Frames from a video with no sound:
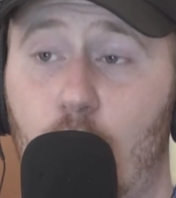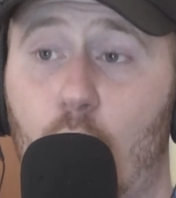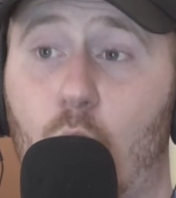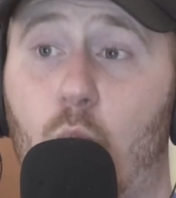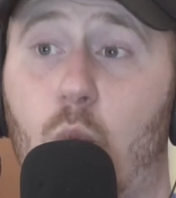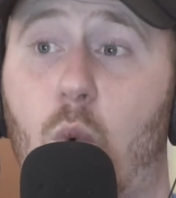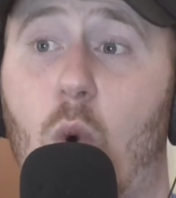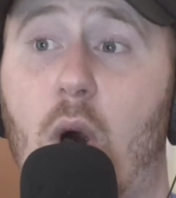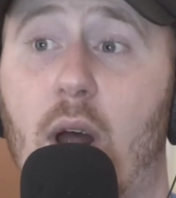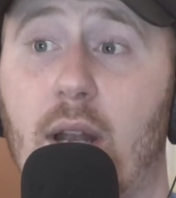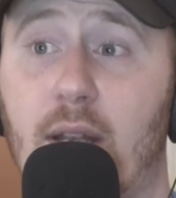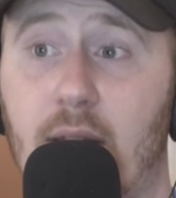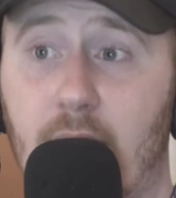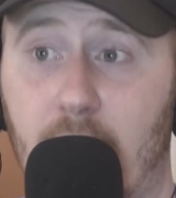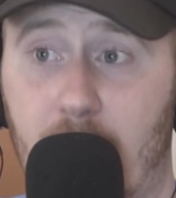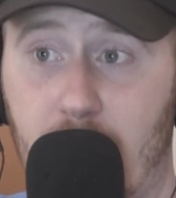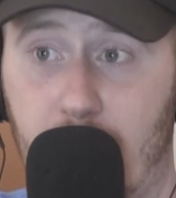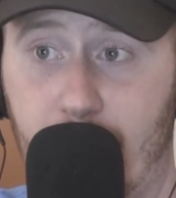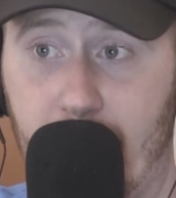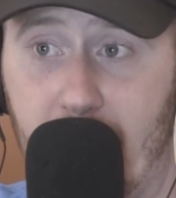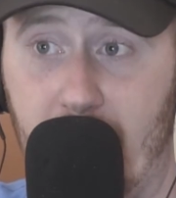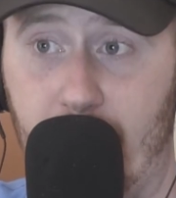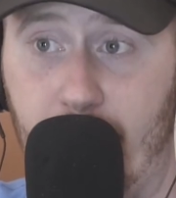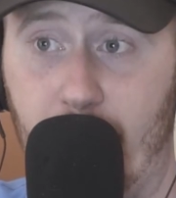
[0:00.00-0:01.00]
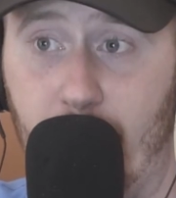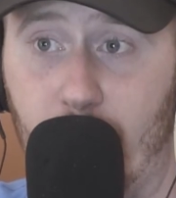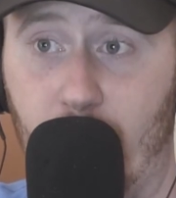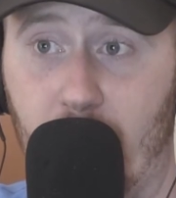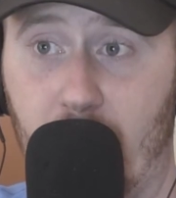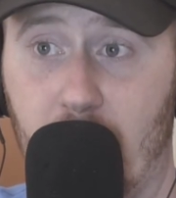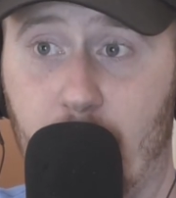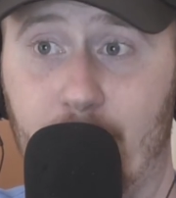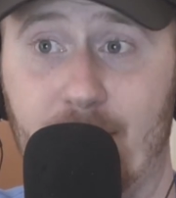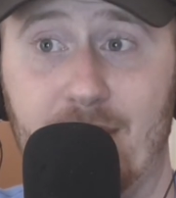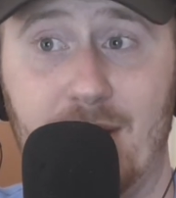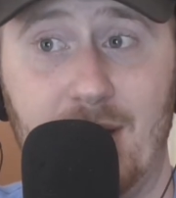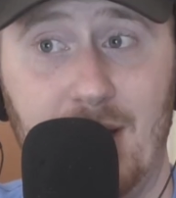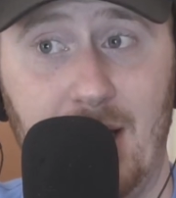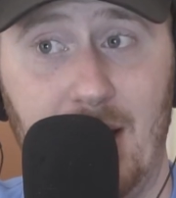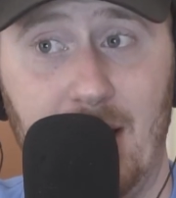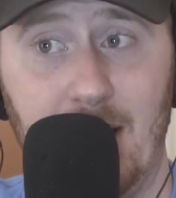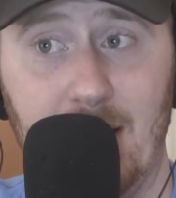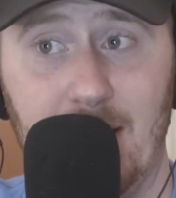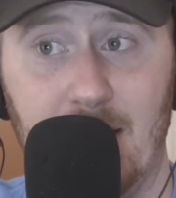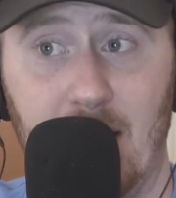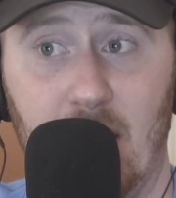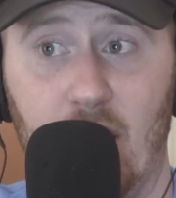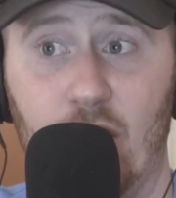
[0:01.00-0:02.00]
you want the amount of people to come see
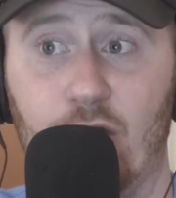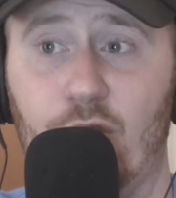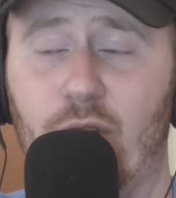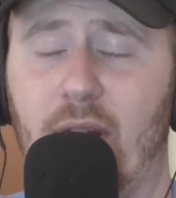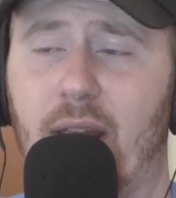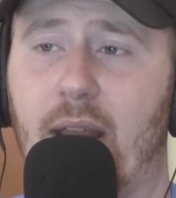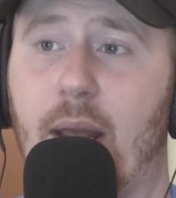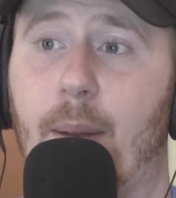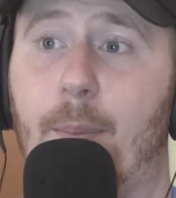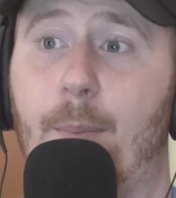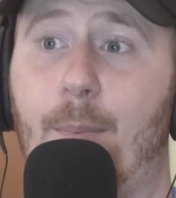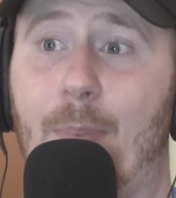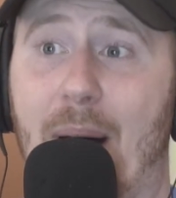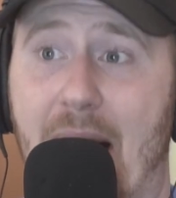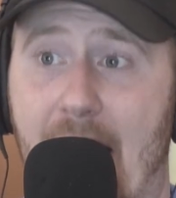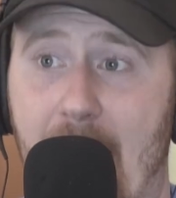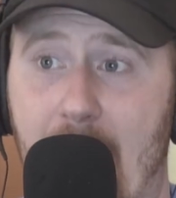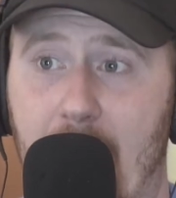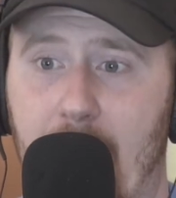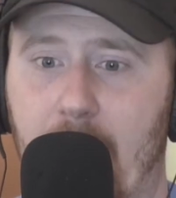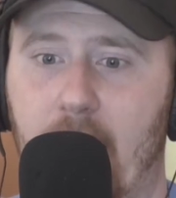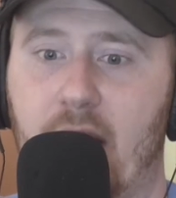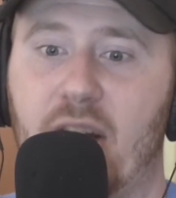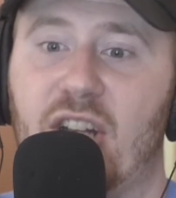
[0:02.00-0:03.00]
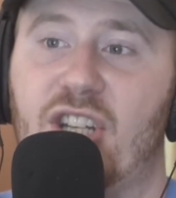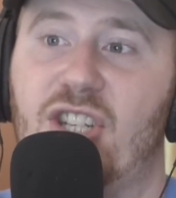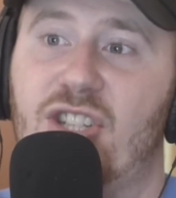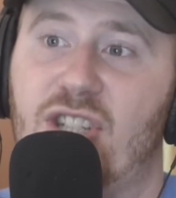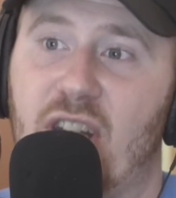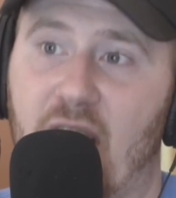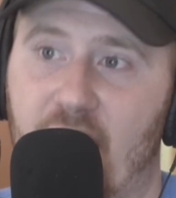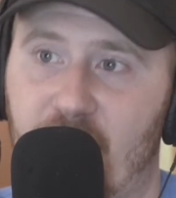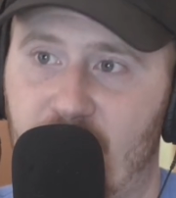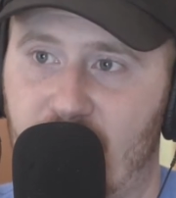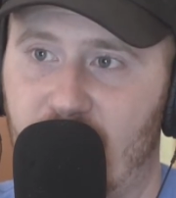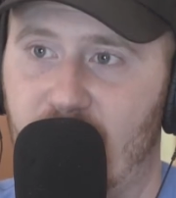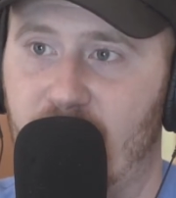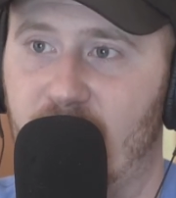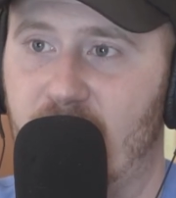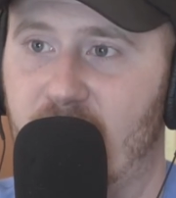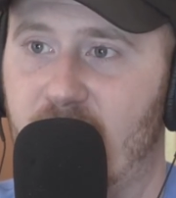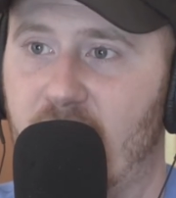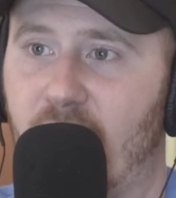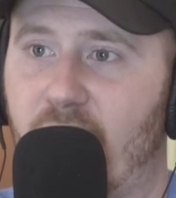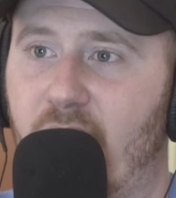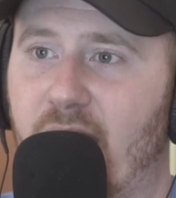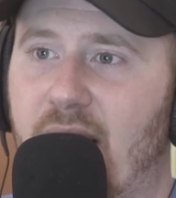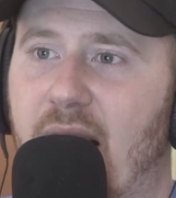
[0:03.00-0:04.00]
it so right. they can buy concessions and
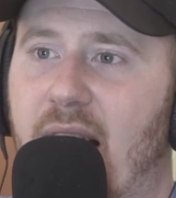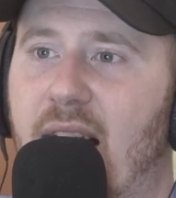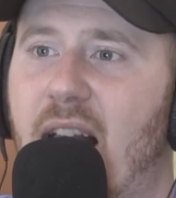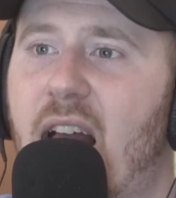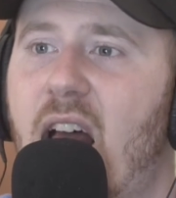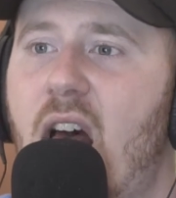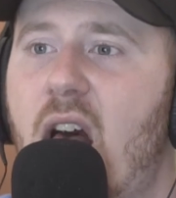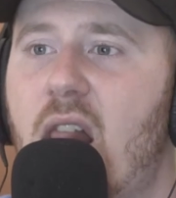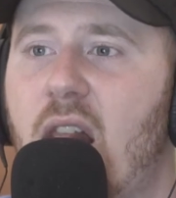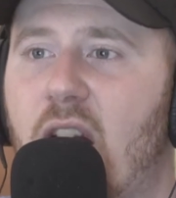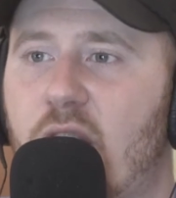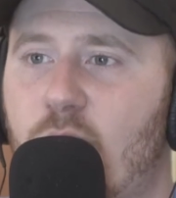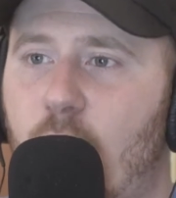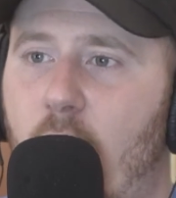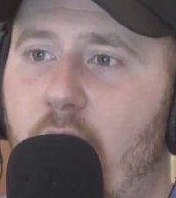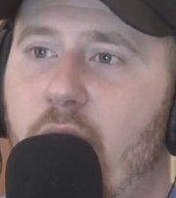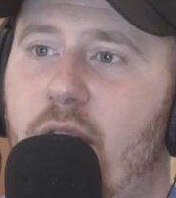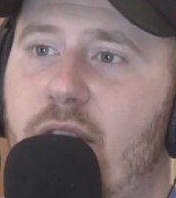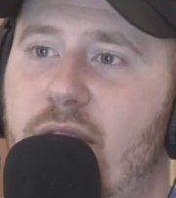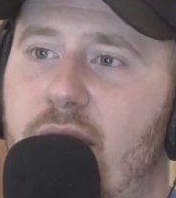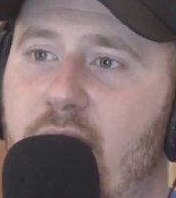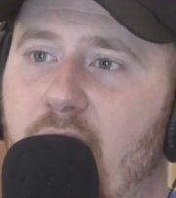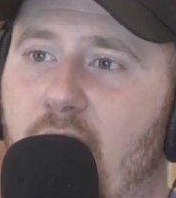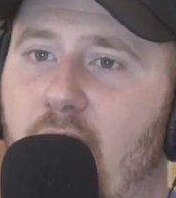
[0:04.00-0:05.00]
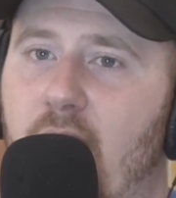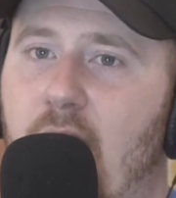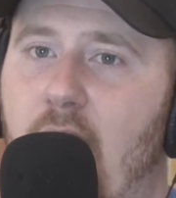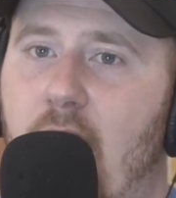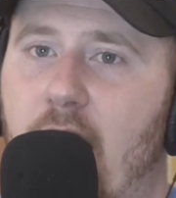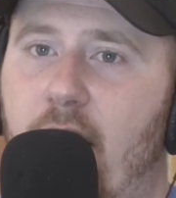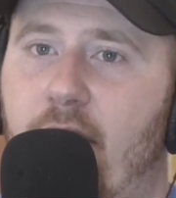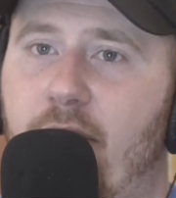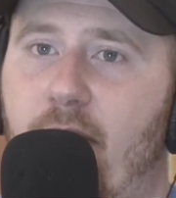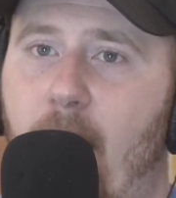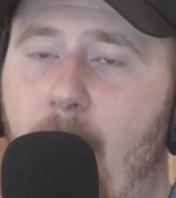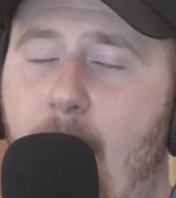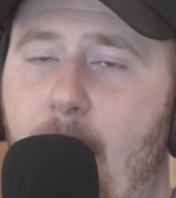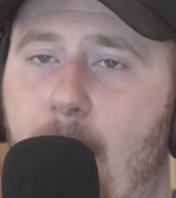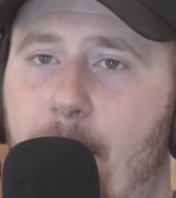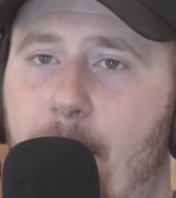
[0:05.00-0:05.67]
stuff like that. That's why you're seeing a lot of